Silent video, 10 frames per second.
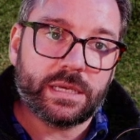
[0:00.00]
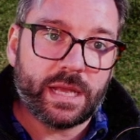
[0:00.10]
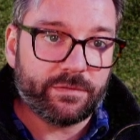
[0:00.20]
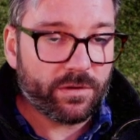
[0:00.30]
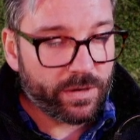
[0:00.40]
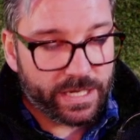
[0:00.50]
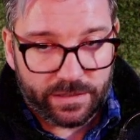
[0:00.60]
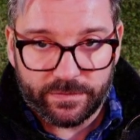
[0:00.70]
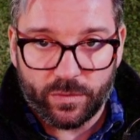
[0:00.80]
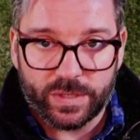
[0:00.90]
and I've created a
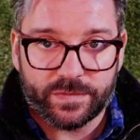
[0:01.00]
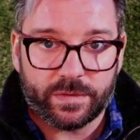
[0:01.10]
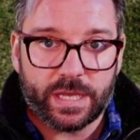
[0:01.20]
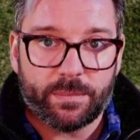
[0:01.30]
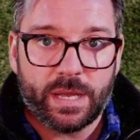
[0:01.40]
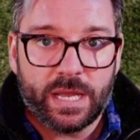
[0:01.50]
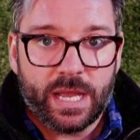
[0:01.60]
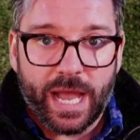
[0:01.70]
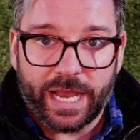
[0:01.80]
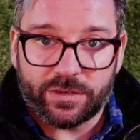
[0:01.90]
voice for them,
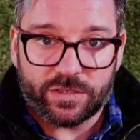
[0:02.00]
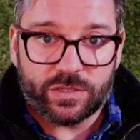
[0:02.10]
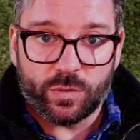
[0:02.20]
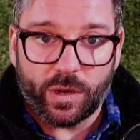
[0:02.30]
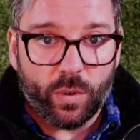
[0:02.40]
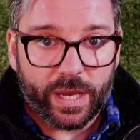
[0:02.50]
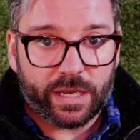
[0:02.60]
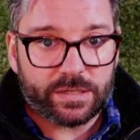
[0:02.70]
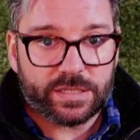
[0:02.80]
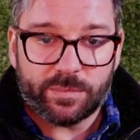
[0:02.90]
I can just do a quick,
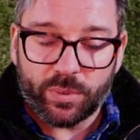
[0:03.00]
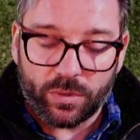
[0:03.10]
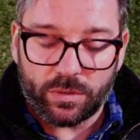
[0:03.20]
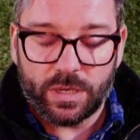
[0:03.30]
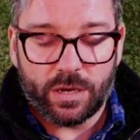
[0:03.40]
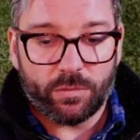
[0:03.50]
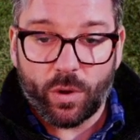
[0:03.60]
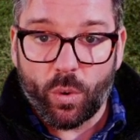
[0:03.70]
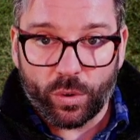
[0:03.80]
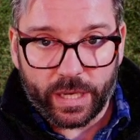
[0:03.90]
simple
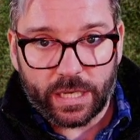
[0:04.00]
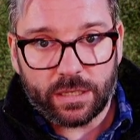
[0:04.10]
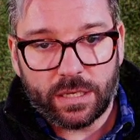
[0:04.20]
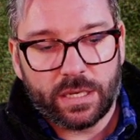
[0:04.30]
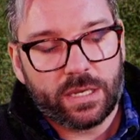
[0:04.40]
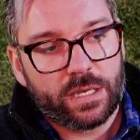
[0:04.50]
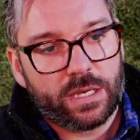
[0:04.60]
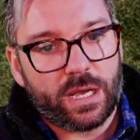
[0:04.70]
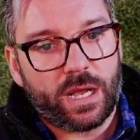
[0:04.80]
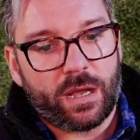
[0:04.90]
recording.
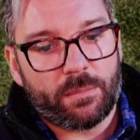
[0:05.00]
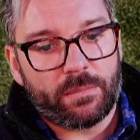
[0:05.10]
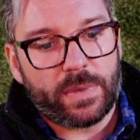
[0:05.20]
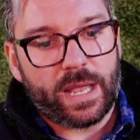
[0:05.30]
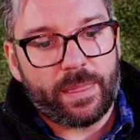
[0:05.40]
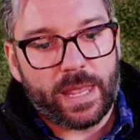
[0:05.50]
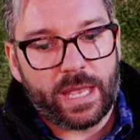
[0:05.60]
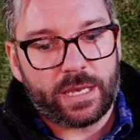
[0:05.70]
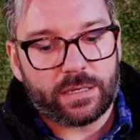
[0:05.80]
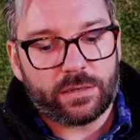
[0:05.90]
And
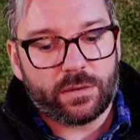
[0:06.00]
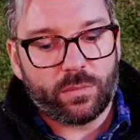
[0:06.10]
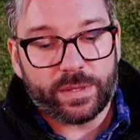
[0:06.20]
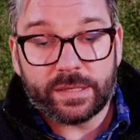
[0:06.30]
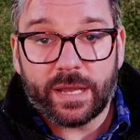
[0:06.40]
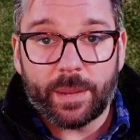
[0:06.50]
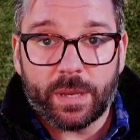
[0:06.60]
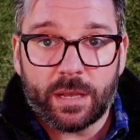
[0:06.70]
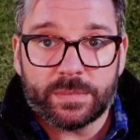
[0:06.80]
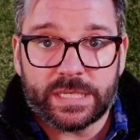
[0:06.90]
then when the time
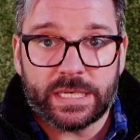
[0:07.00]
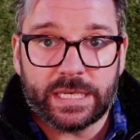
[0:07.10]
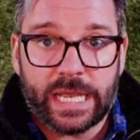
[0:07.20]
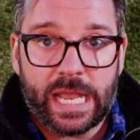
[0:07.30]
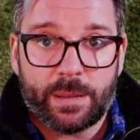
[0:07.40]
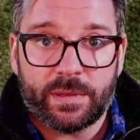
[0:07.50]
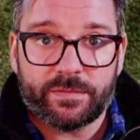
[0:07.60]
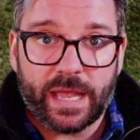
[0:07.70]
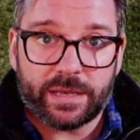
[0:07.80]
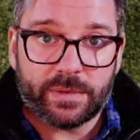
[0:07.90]
comes in game, if
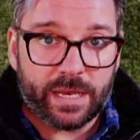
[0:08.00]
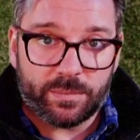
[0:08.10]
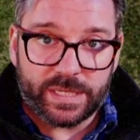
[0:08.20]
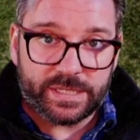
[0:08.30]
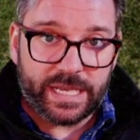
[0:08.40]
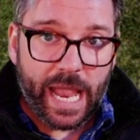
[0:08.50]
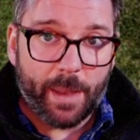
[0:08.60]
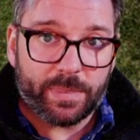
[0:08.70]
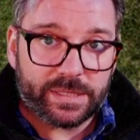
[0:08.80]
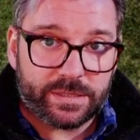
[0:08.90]
that NPC
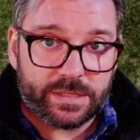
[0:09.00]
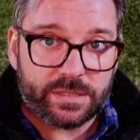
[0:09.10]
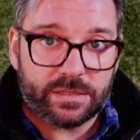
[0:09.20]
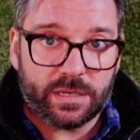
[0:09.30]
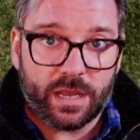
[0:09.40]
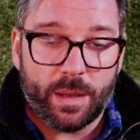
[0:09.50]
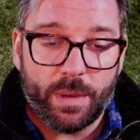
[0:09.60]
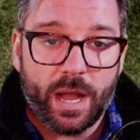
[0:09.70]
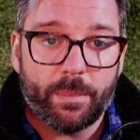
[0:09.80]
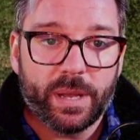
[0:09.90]
happens to come
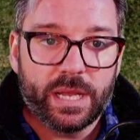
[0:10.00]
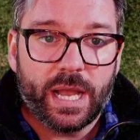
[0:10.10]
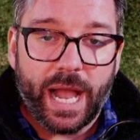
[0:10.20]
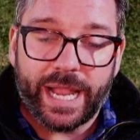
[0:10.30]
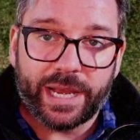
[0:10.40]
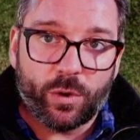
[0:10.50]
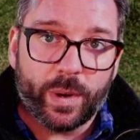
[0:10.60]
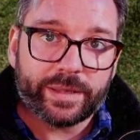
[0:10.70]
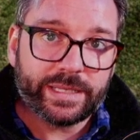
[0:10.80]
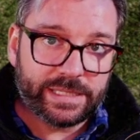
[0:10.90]
up, I can
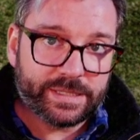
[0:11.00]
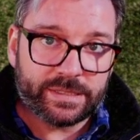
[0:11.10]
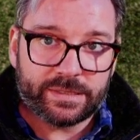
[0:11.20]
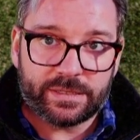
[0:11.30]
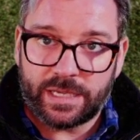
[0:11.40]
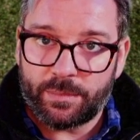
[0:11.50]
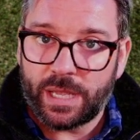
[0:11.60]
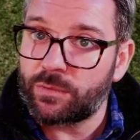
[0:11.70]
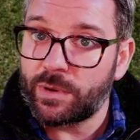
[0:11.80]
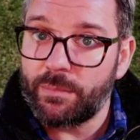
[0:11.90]
quickly listen to them
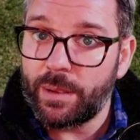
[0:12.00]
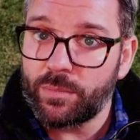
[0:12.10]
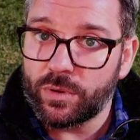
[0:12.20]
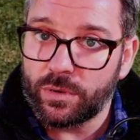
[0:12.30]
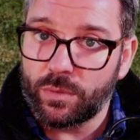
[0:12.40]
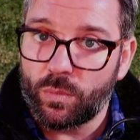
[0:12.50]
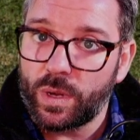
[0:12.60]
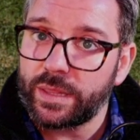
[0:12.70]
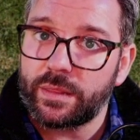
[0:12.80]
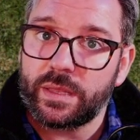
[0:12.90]
and remember
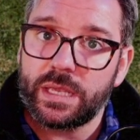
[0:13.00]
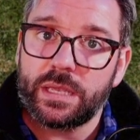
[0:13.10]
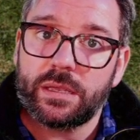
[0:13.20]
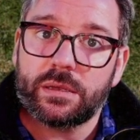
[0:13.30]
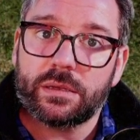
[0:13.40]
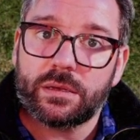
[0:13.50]
what the